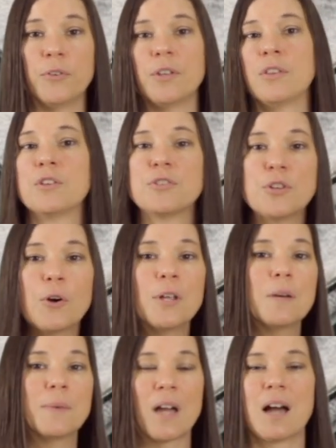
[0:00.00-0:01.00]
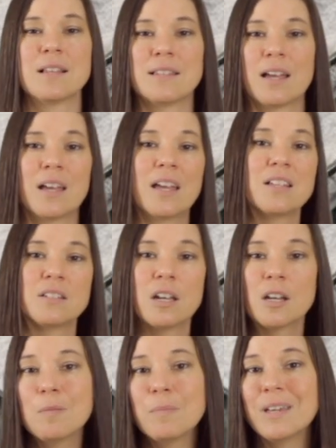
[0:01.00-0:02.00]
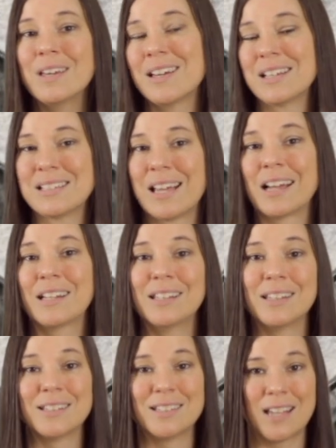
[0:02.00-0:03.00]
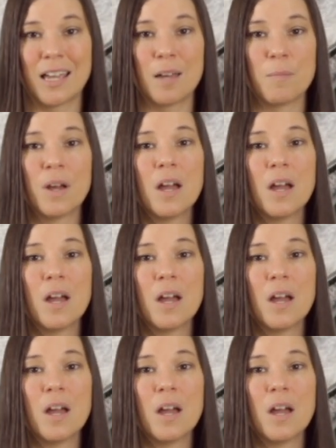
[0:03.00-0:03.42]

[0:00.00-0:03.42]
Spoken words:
the sodium content is going to be exactly the same.